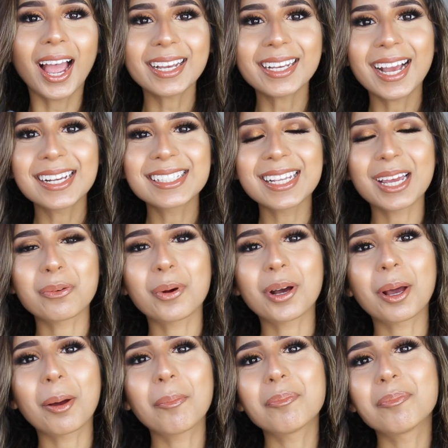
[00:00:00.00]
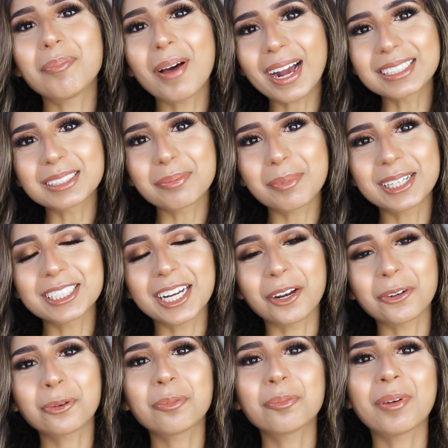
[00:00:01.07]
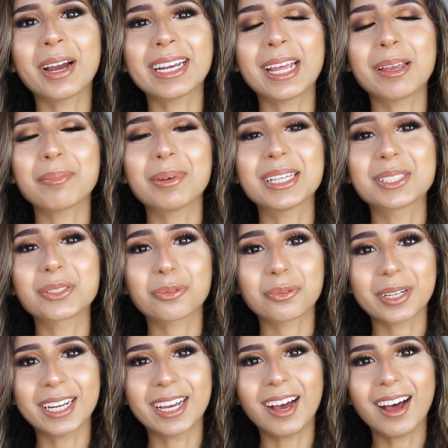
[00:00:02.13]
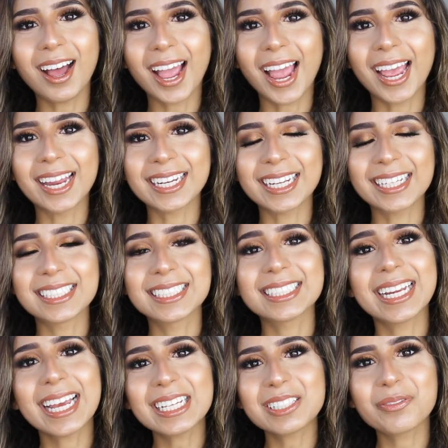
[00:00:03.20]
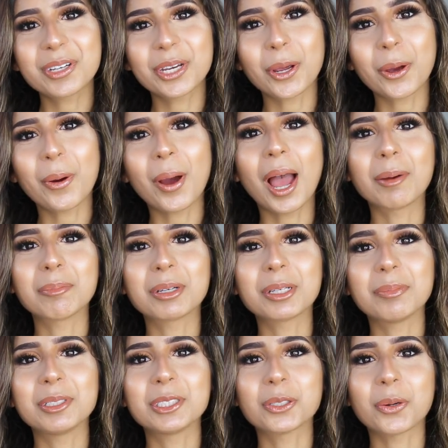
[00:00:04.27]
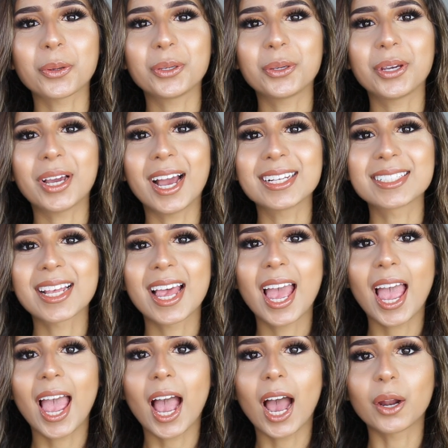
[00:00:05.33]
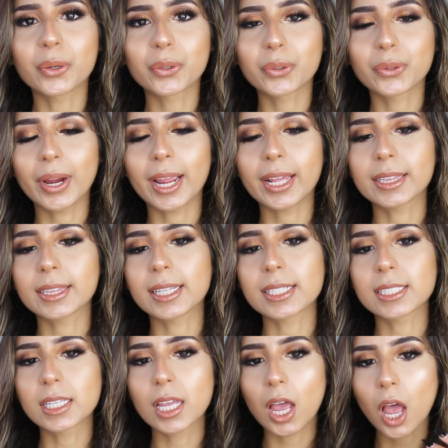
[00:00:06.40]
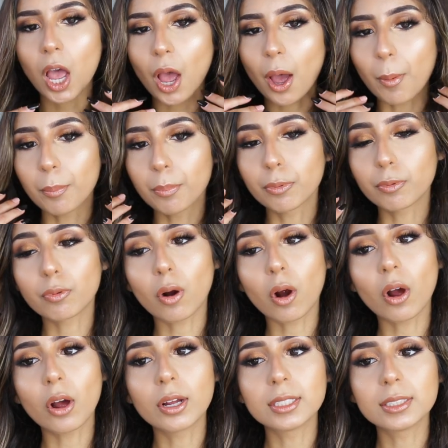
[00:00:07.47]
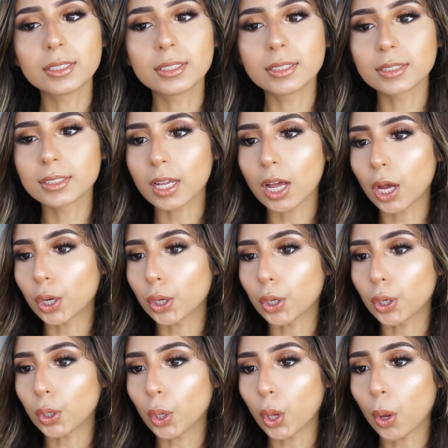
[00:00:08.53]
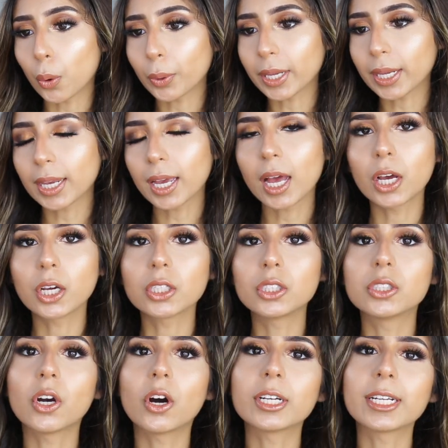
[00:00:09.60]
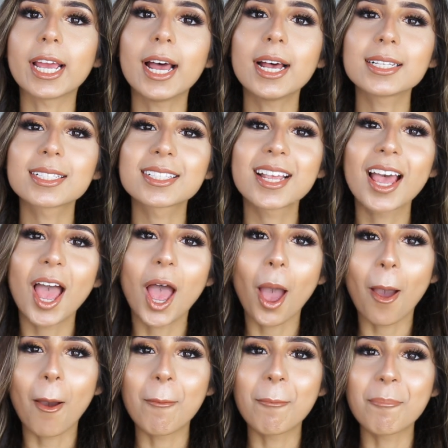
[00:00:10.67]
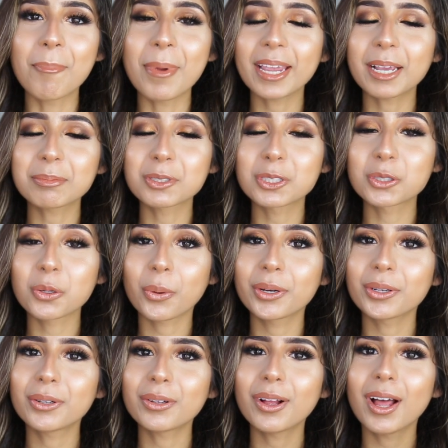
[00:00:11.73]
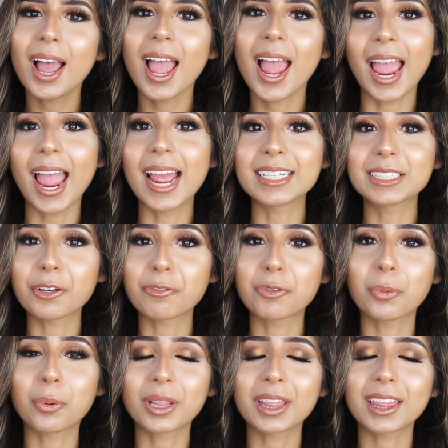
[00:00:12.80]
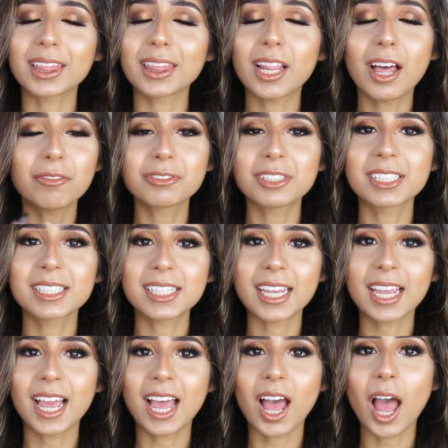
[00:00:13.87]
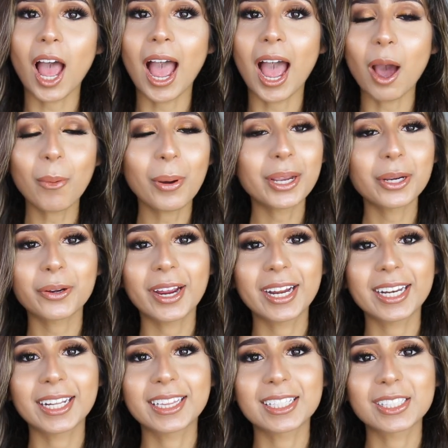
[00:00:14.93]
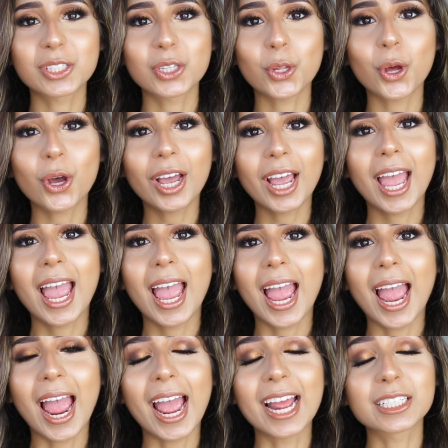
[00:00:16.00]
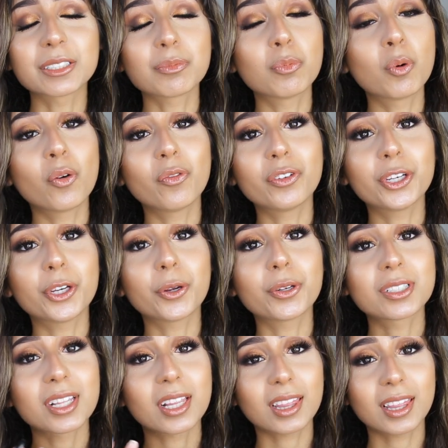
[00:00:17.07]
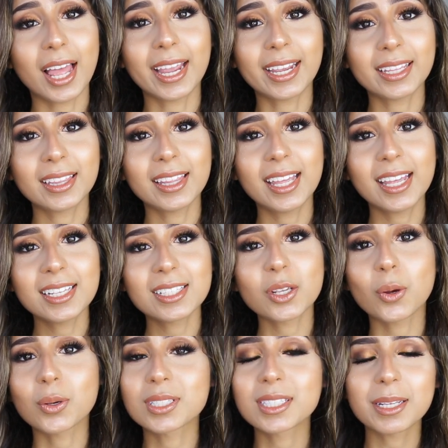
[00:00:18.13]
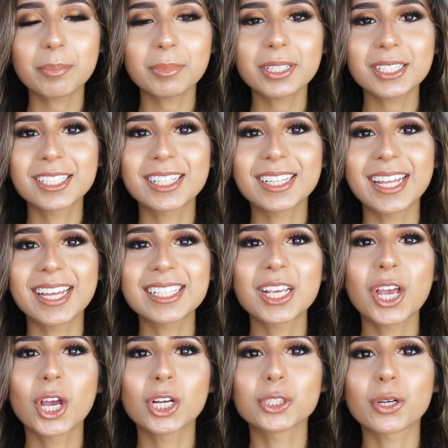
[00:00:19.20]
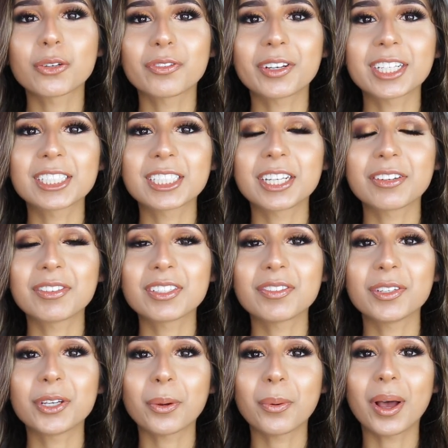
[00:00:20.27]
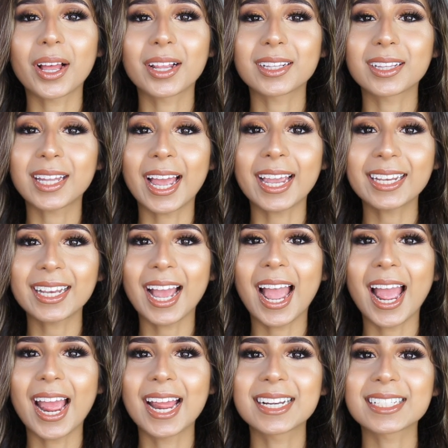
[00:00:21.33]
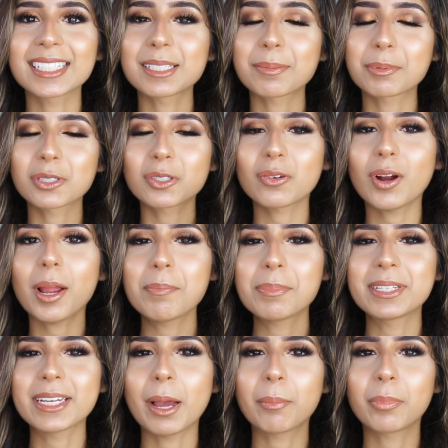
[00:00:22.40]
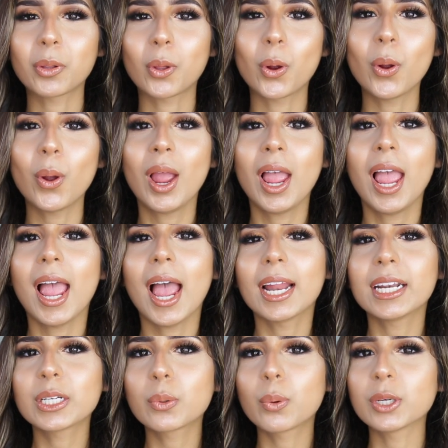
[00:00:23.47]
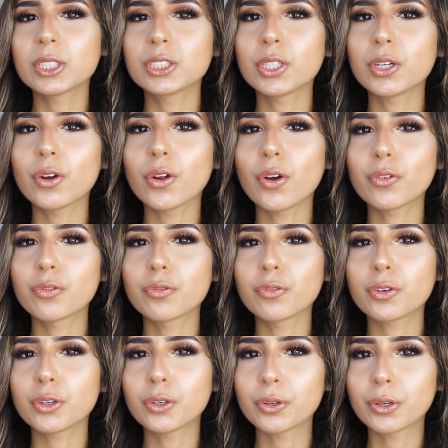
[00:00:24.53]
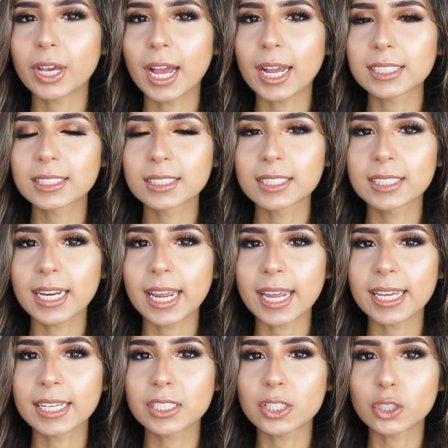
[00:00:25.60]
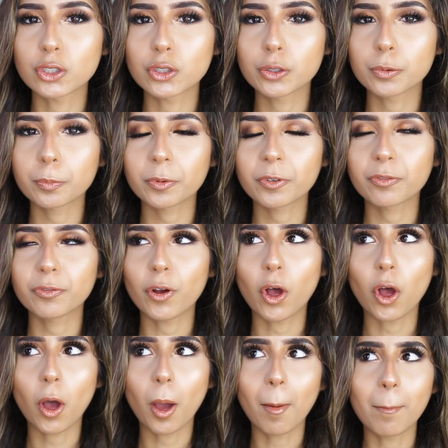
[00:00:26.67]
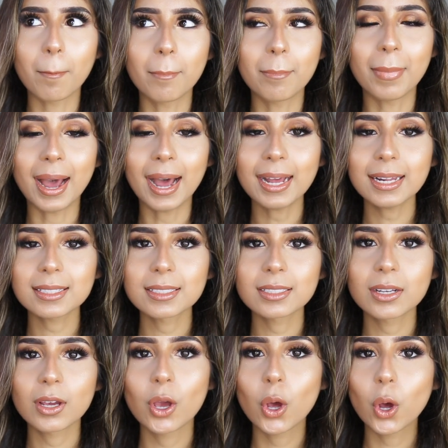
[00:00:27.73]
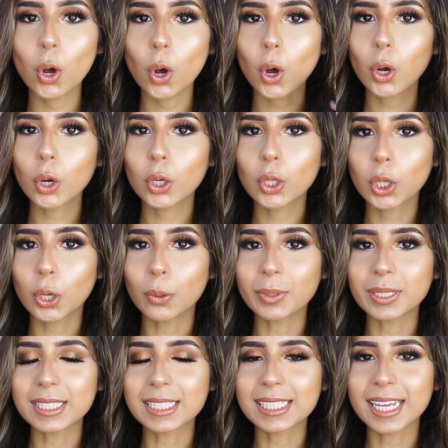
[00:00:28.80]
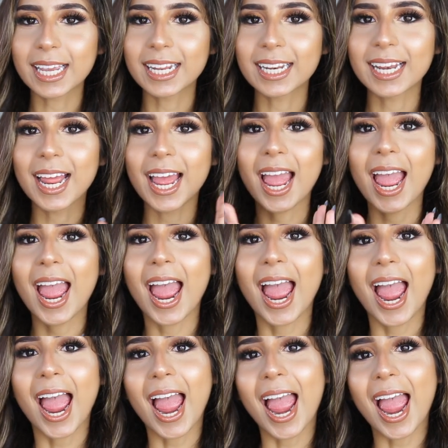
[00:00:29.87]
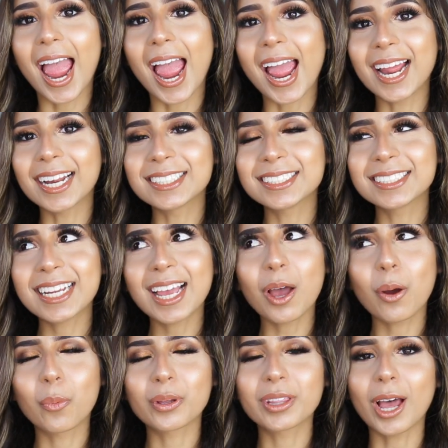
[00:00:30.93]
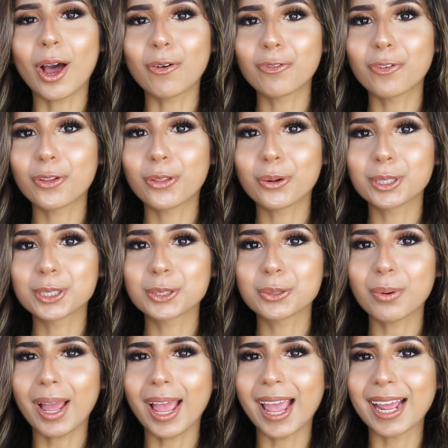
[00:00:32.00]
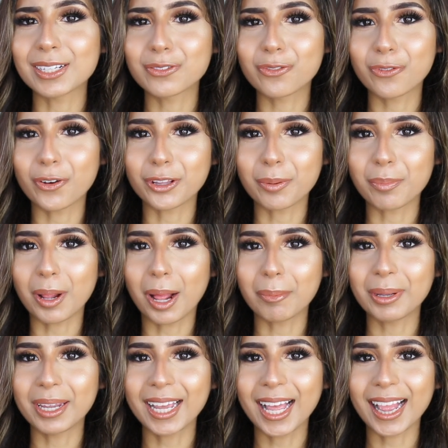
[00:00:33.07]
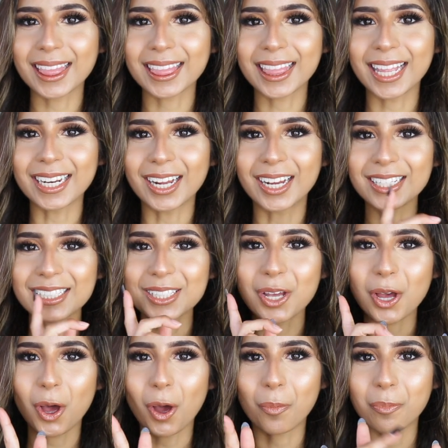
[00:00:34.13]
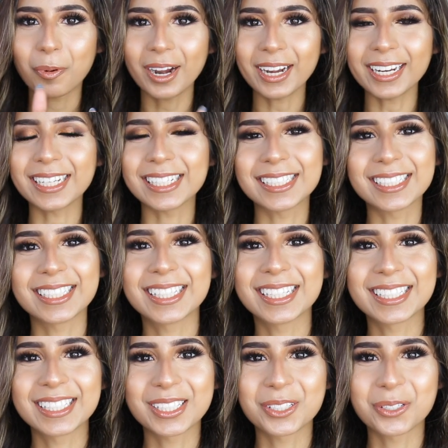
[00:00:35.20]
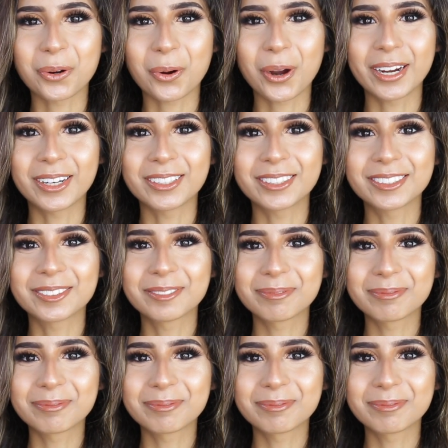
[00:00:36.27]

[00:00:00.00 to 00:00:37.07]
Hi guys and welcome back to my channel. My name is Ria and in today's video I'm going to be showing you guys how to create this bronze glowy goddess makeup tutorial. And if you would love to see how I created this look and more videos like this or similar to this, don't forget to give this video a like and subscribe down below. And a question for you guys today is, do you prefer matte or glowy skin? And yeah, without further ado and further blabbing, let us hop right into this tutorial.